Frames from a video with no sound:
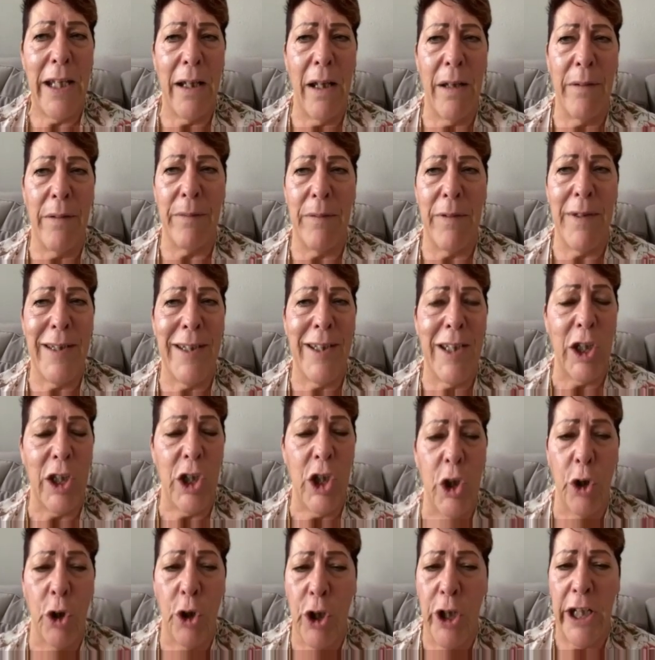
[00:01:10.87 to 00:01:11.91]

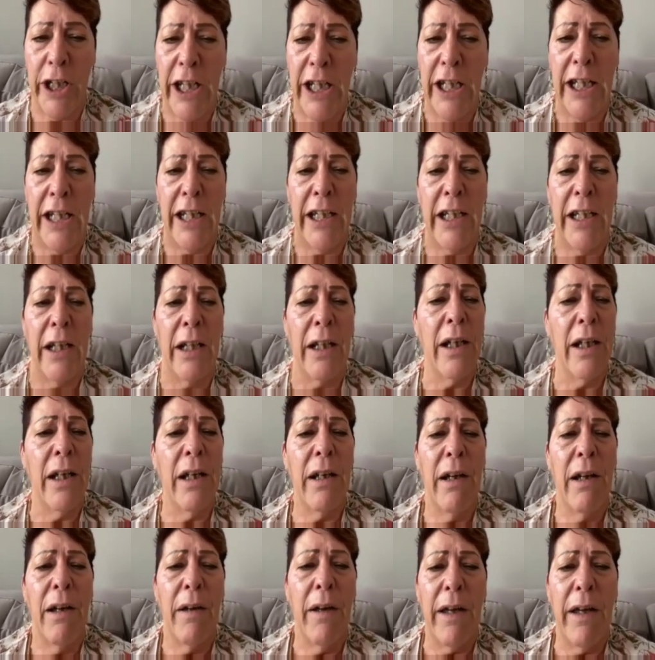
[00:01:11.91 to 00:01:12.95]
security,
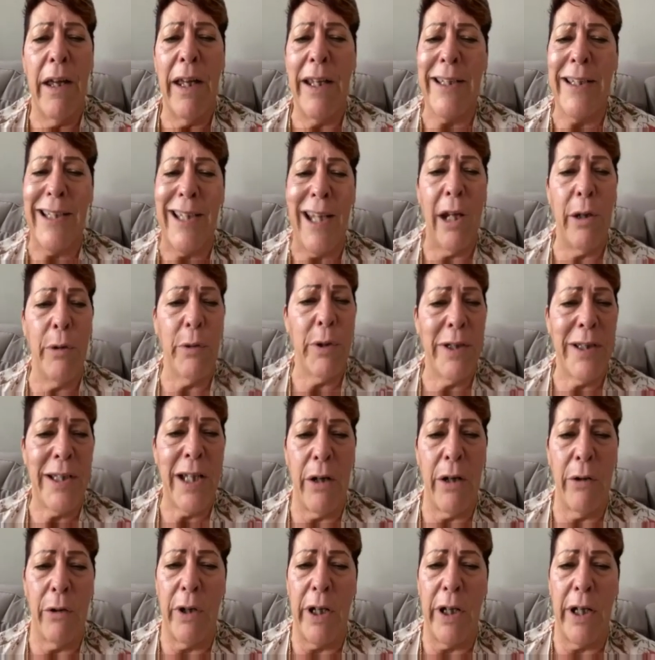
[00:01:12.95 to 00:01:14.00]
et cetera, et
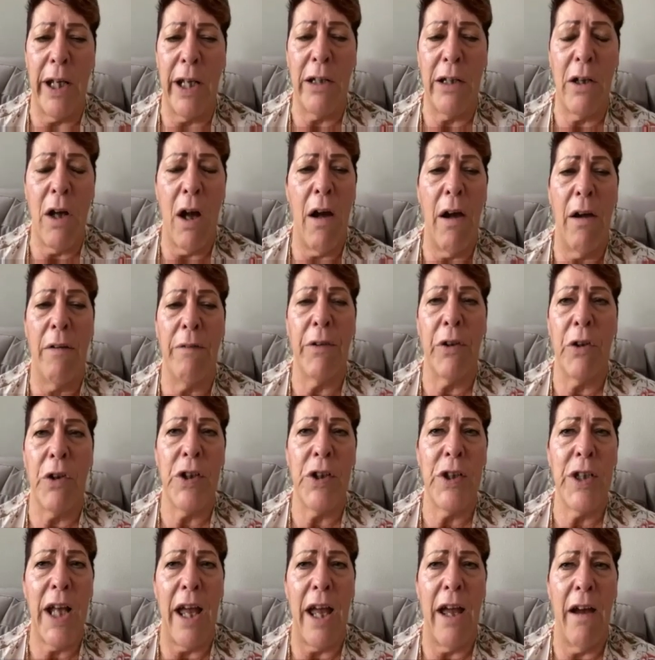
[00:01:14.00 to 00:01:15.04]
cetera. It
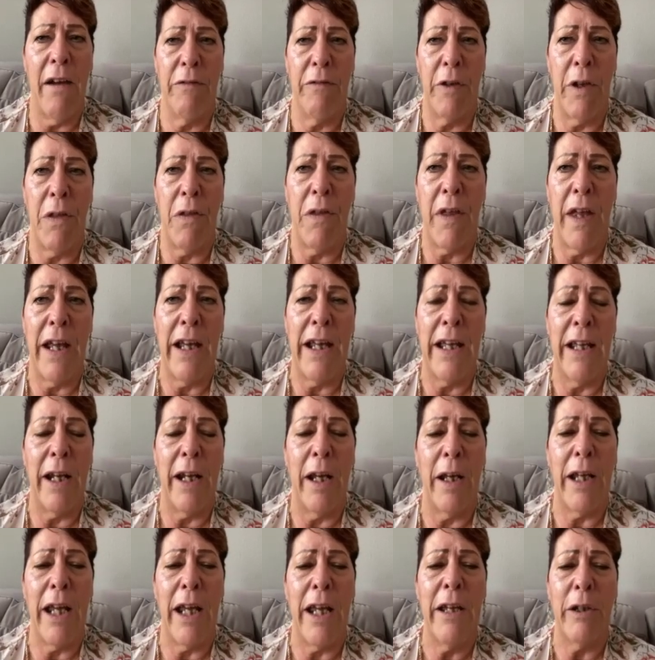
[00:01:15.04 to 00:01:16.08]
covers everything,
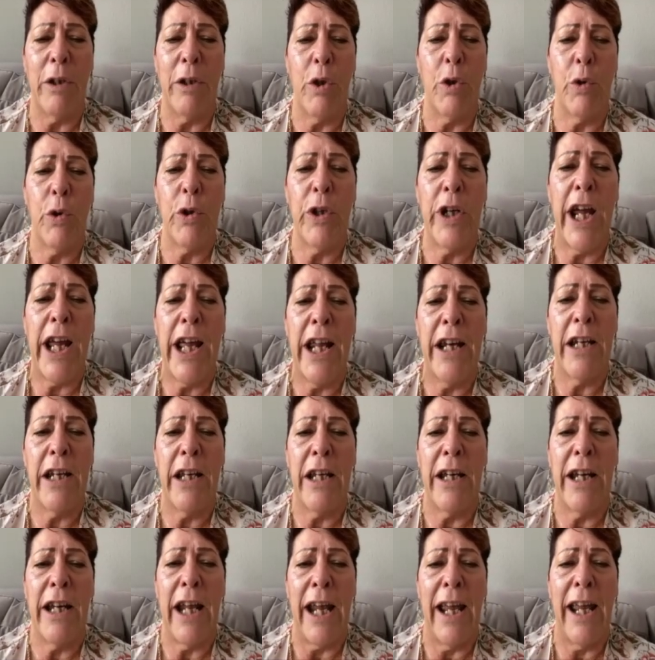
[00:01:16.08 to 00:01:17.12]
and it
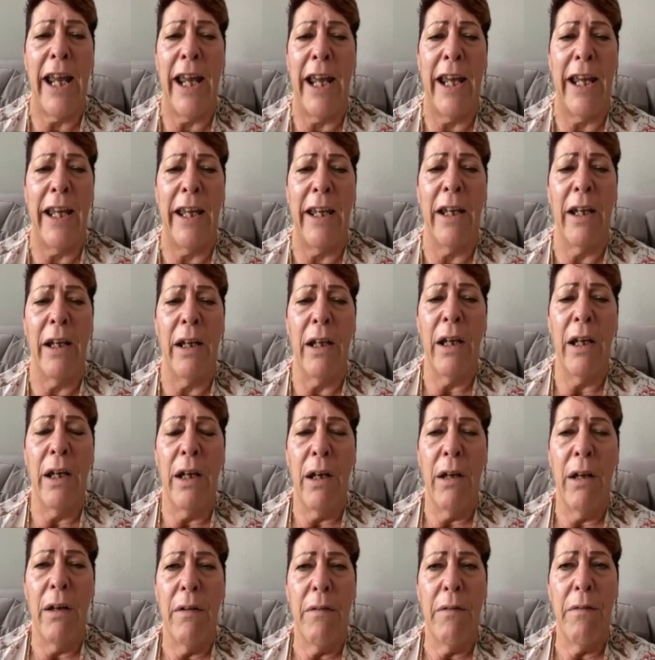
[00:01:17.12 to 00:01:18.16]
created a
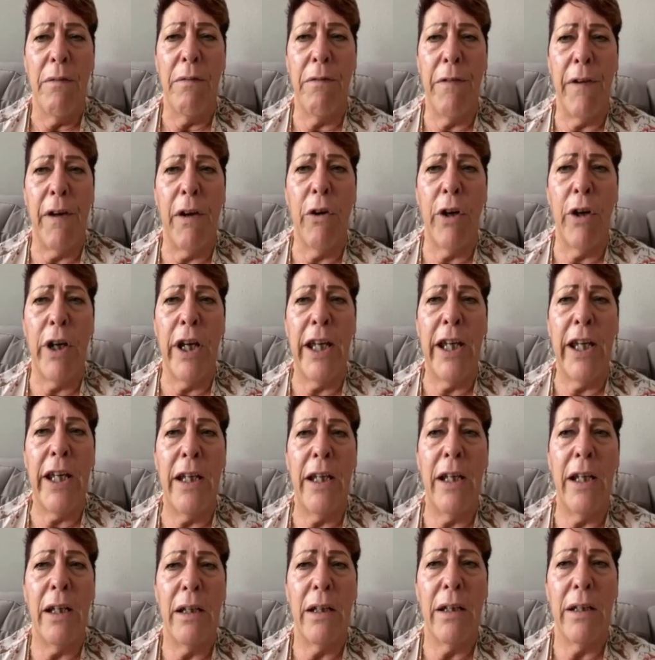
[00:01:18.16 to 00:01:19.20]

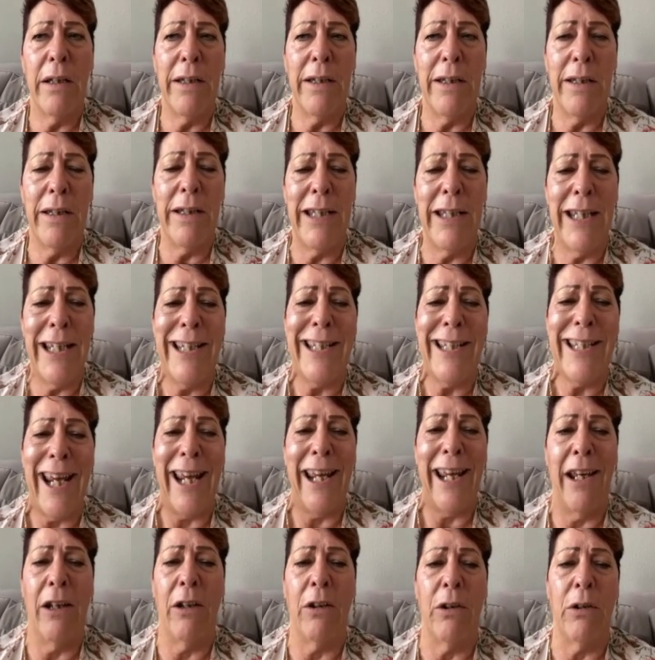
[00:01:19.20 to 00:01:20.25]
very
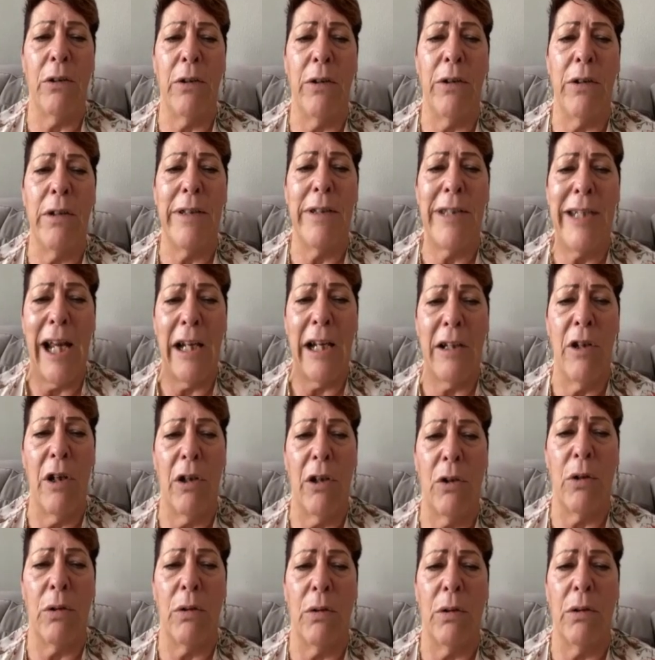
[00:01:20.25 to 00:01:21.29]
detailed
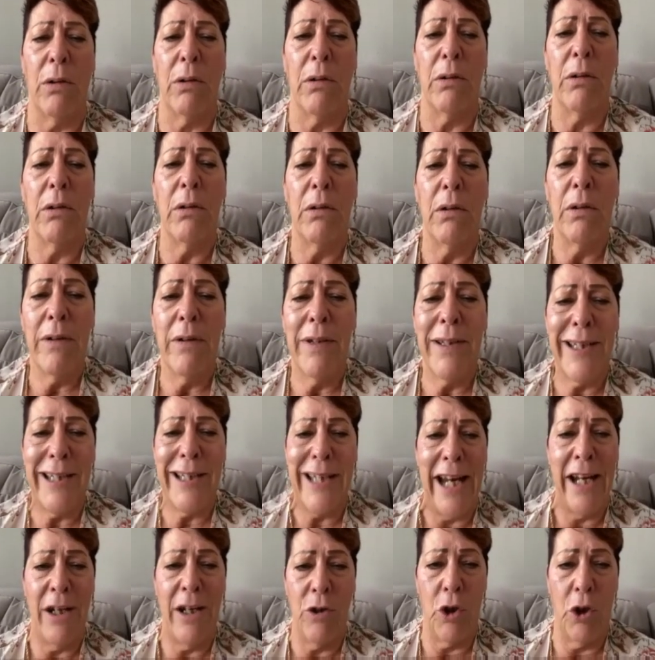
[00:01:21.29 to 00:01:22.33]
technical
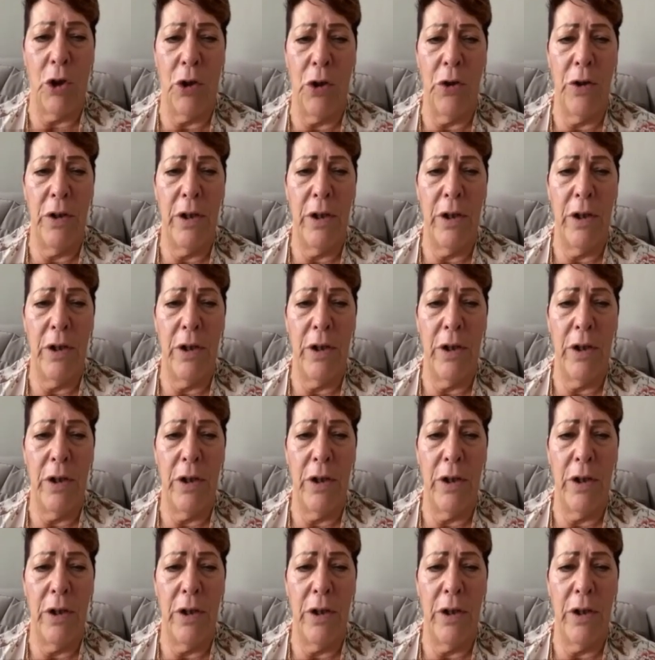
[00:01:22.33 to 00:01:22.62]
standard